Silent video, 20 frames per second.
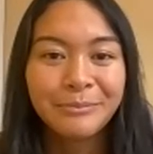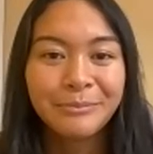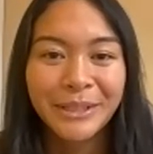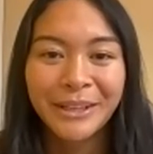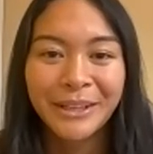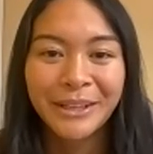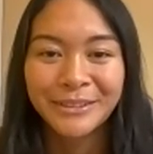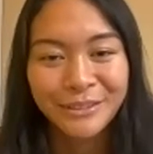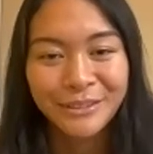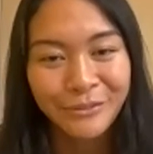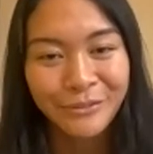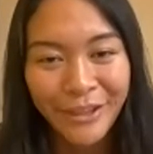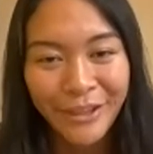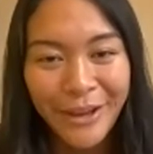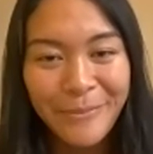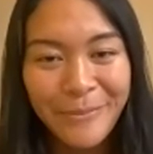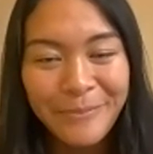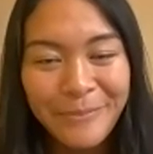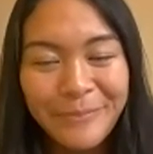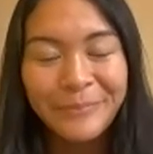because of
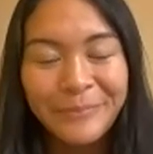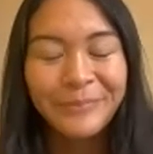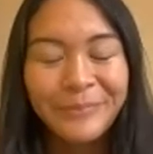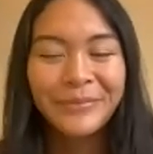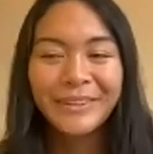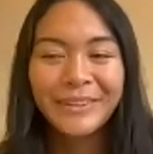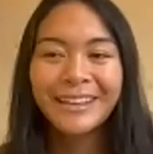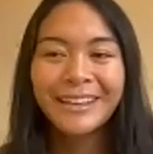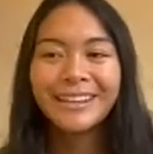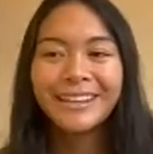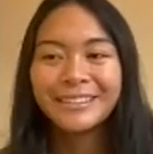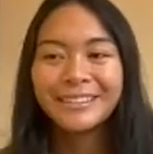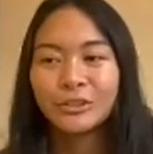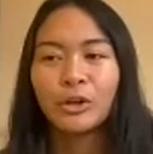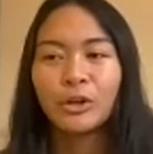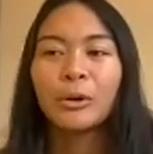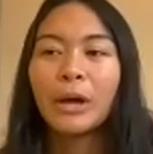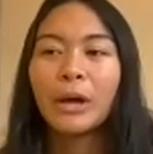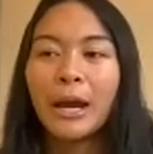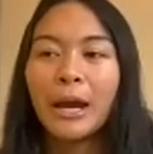them. So
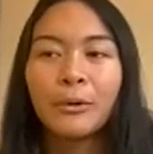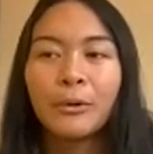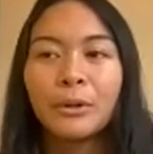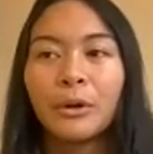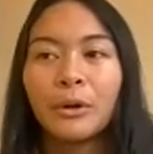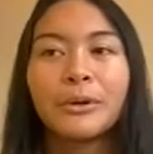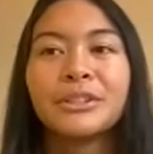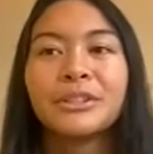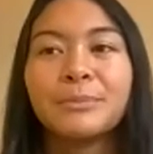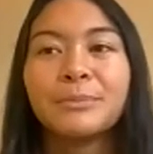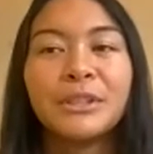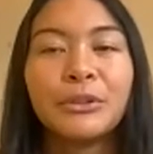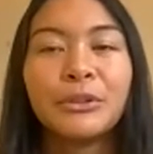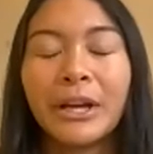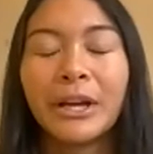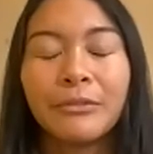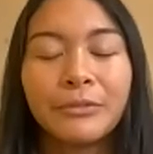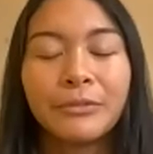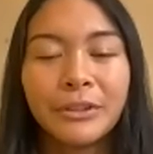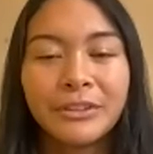I will always be
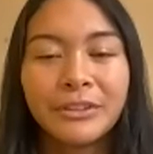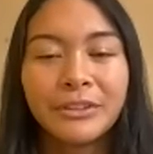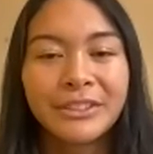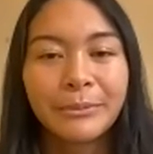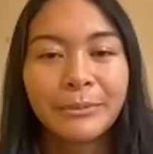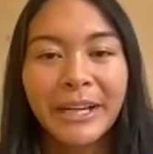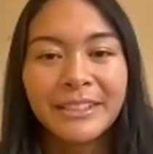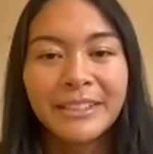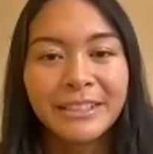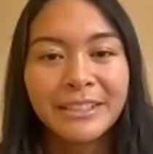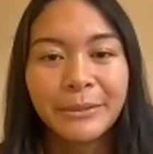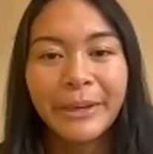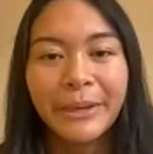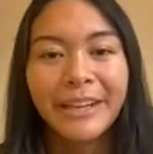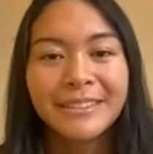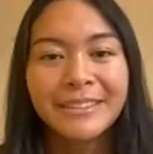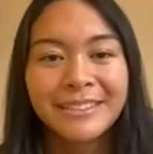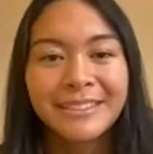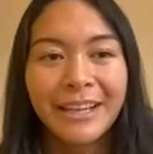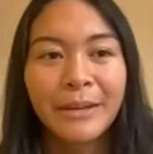grateful to my
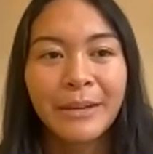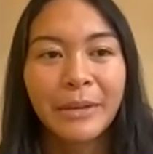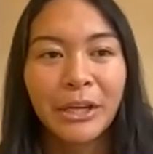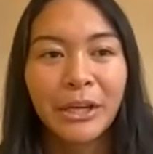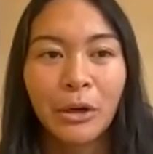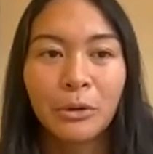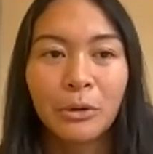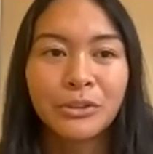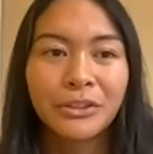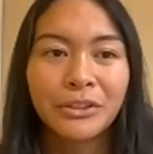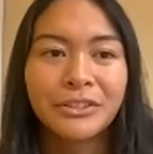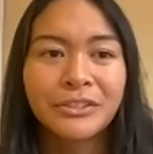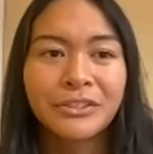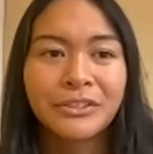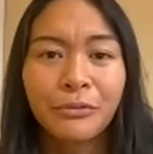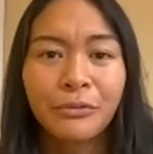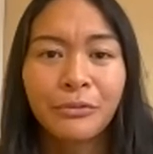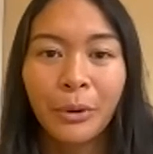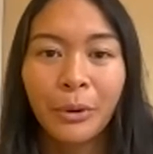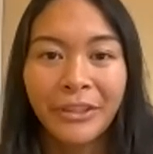teammates and my coaches
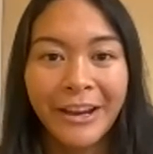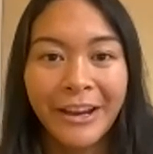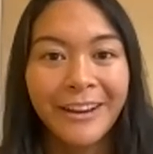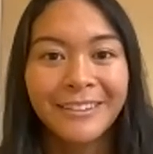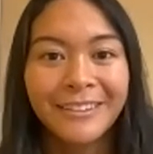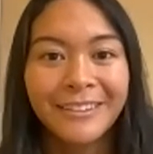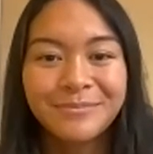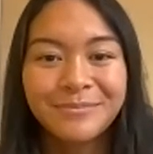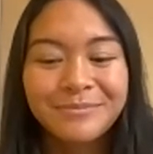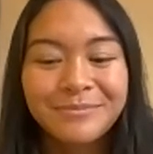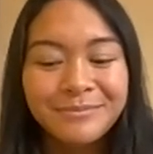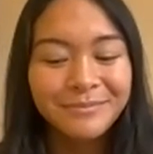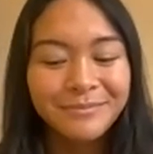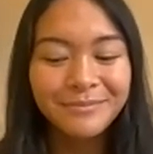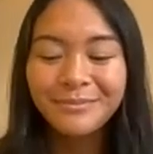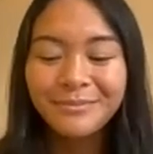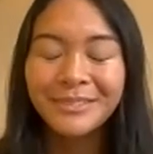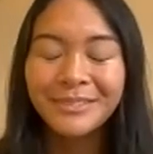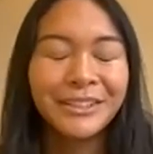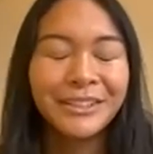for that
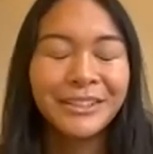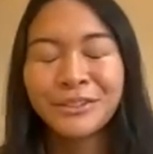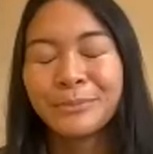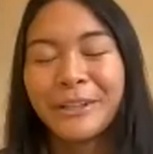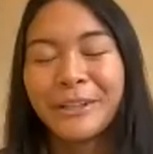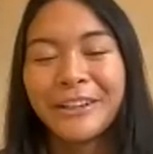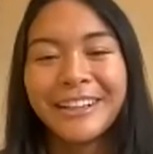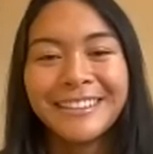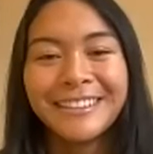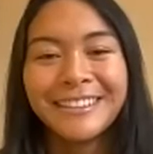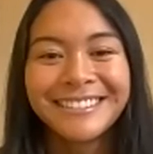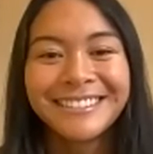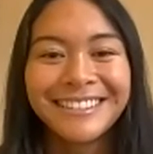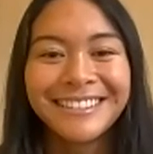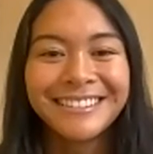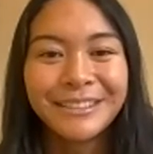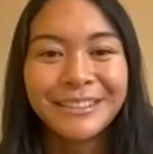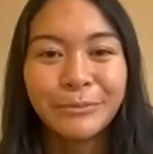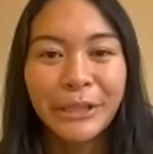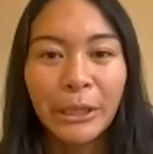experience, and to be
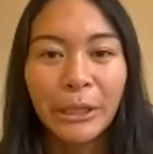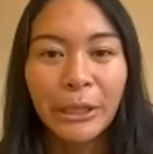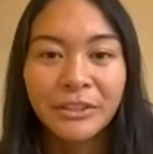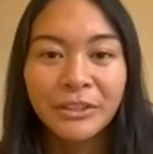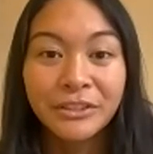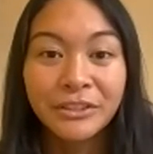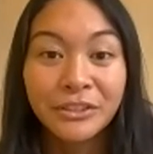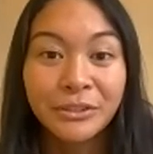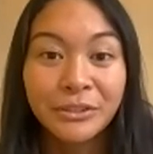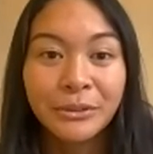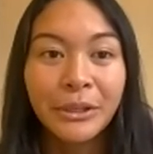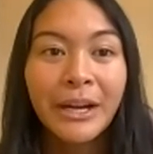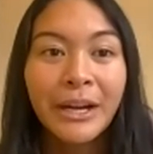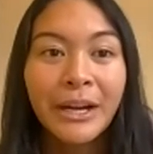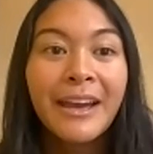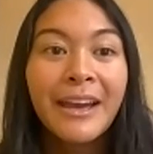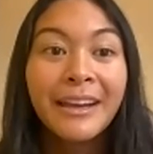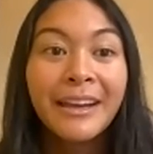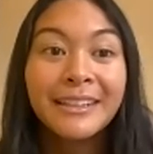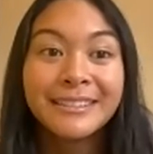able to
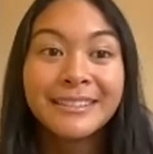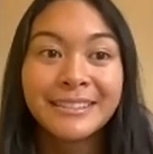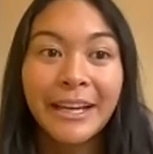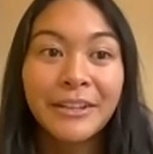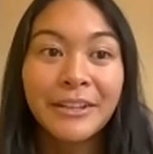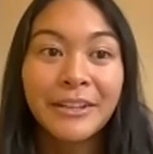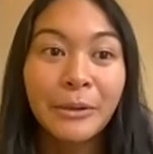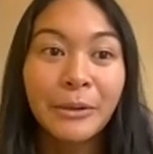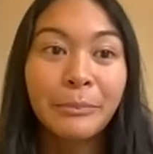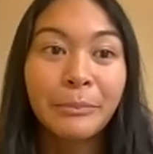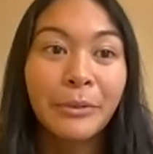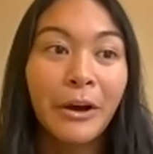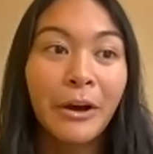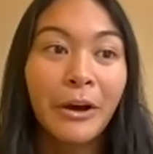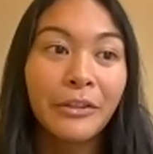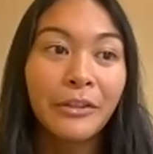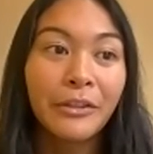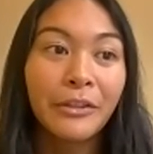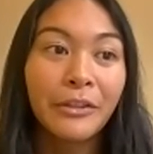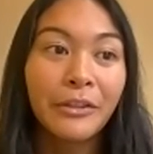stand up on the
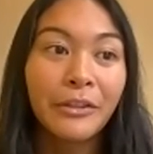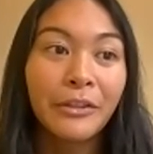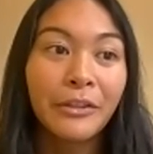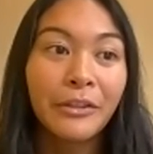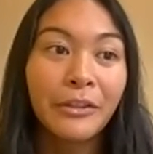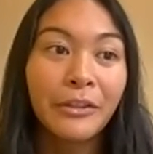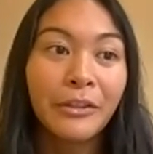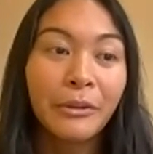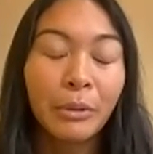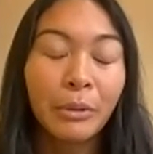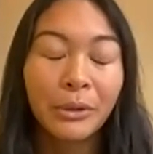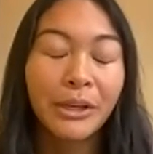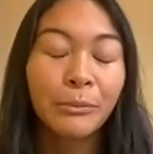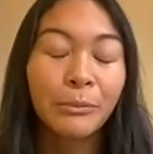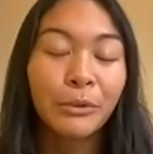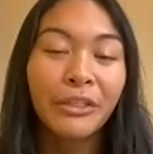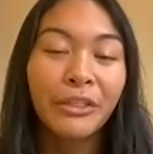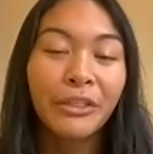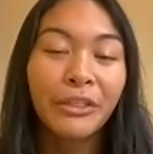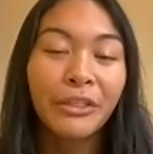podium with them in
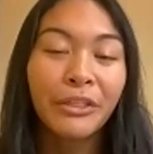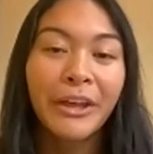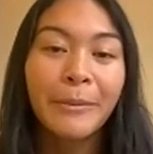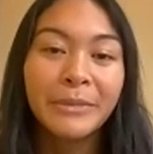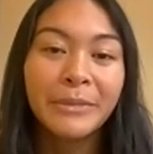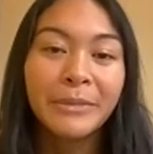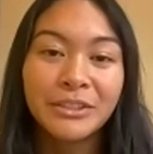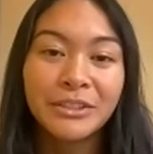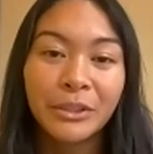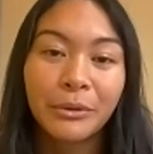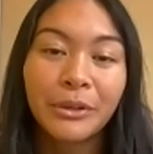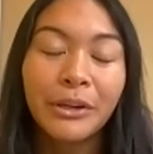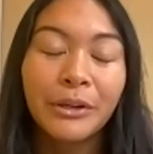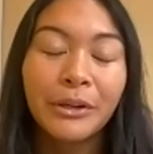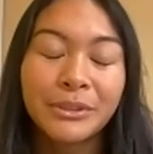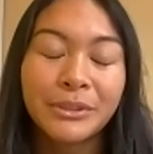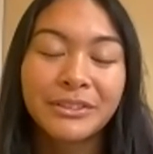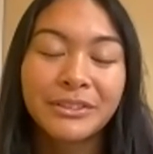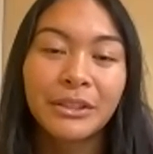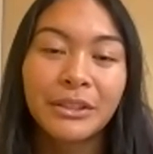Tokyo was a
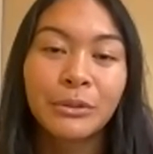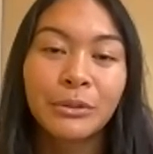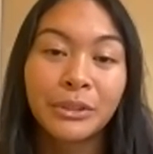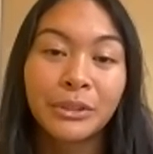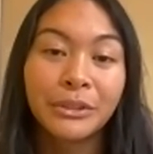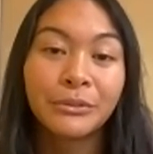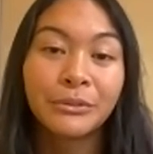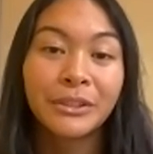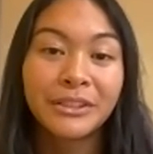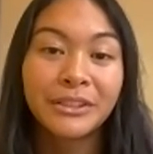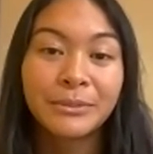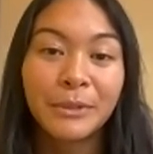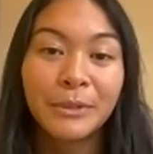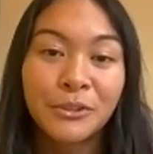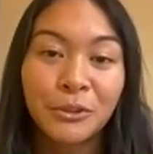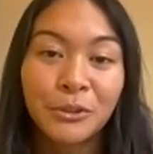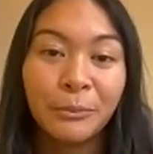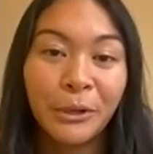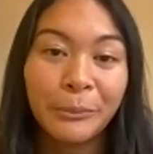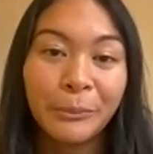really, really special
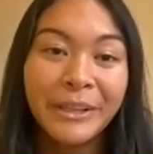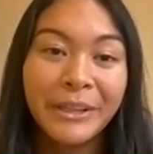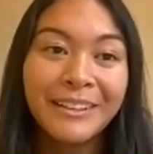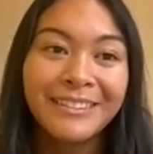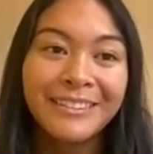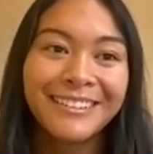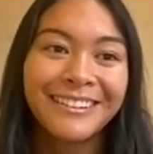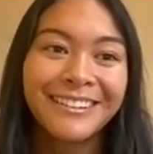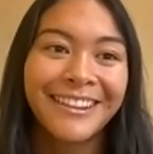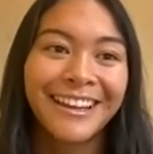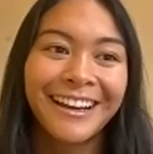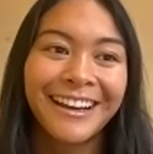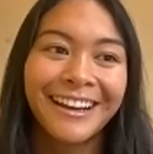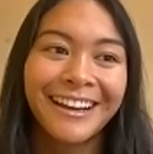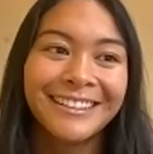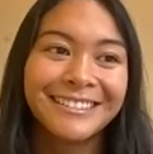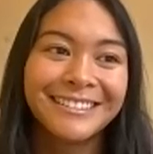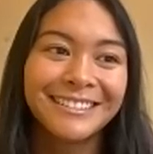moment that